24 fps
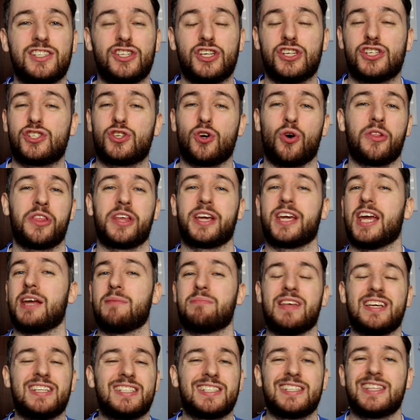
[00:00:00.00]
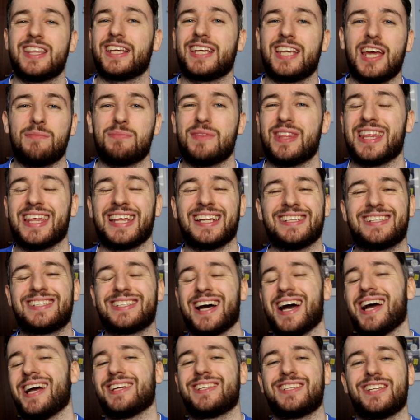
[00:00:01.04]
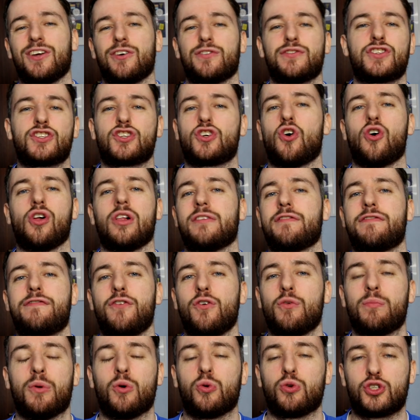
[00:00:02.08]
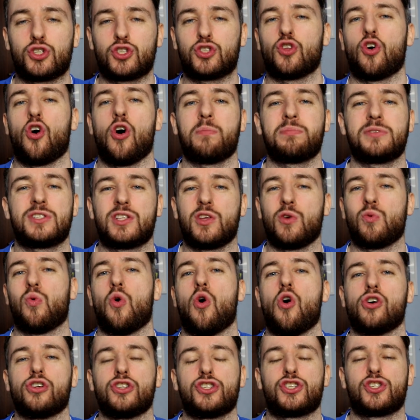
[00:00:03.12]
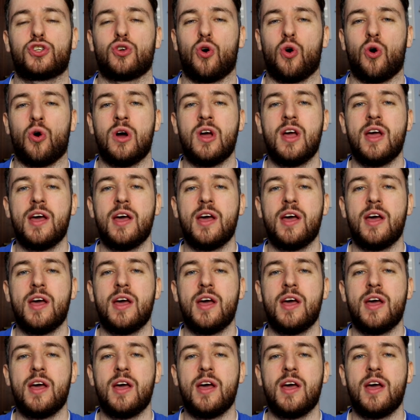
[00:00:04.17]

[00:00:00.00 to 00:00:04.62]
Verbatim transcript: You saw the game. This is the game the entirety of Scotland football stops to watch. So